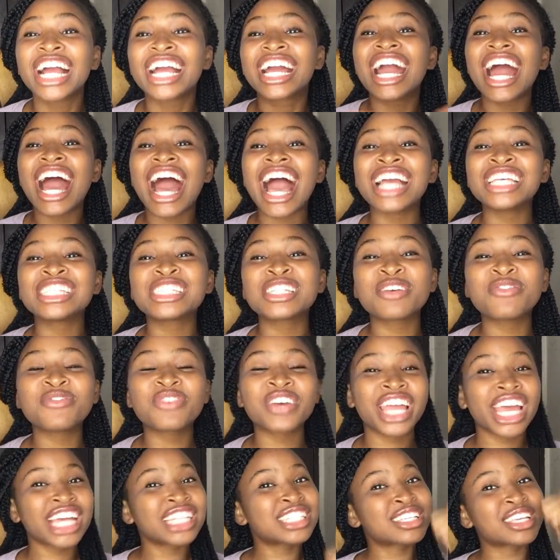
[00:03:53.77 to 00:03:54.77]
Guys, don't
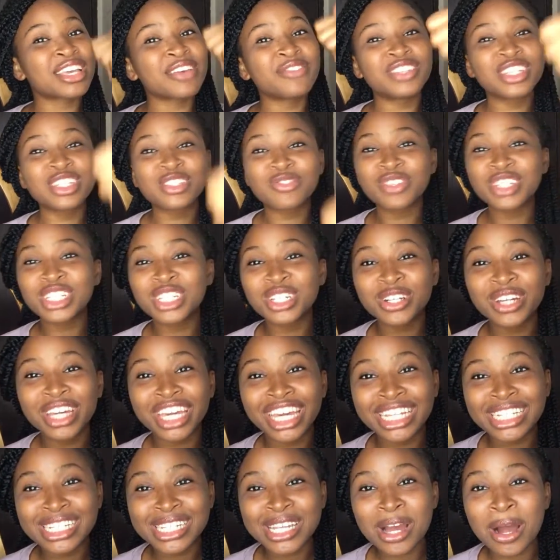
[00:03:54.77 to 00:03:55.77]
forget to give this video
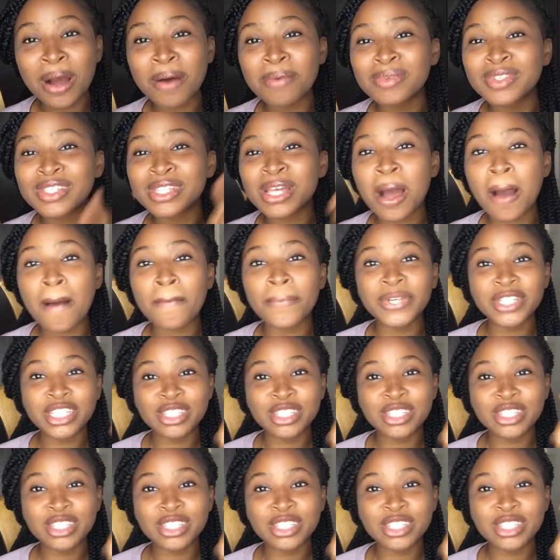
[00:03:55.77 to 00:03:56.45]
a thumbs up.